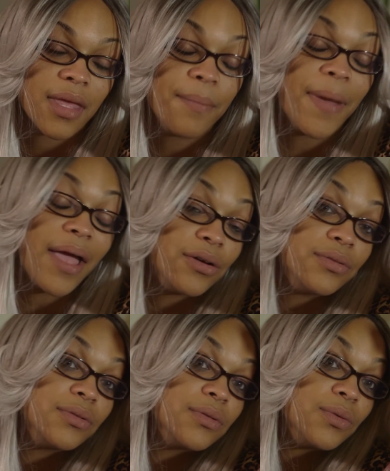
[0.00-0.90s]
And
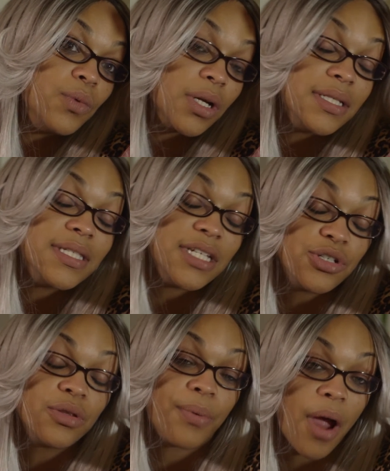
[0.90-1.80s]
Michael, we're going to teach
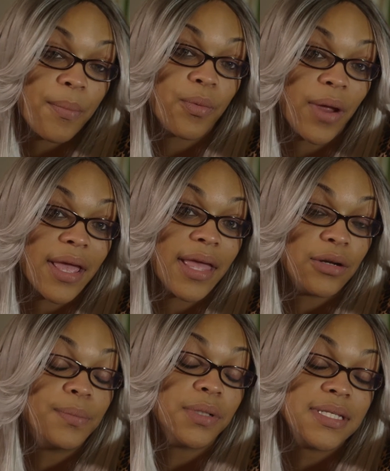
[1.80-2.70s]
you the proper way to
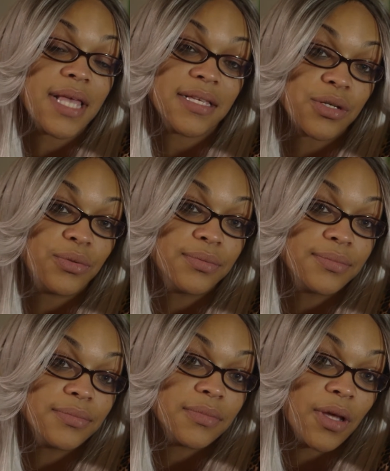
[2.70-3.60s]
handle bullies at school,
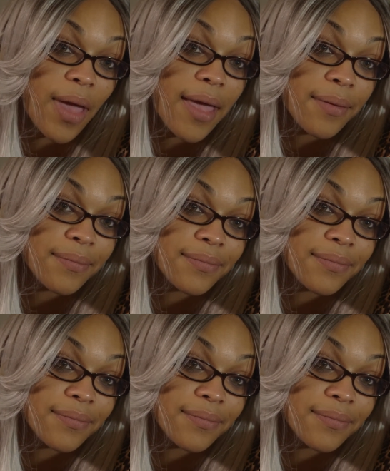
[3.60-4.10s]
okay?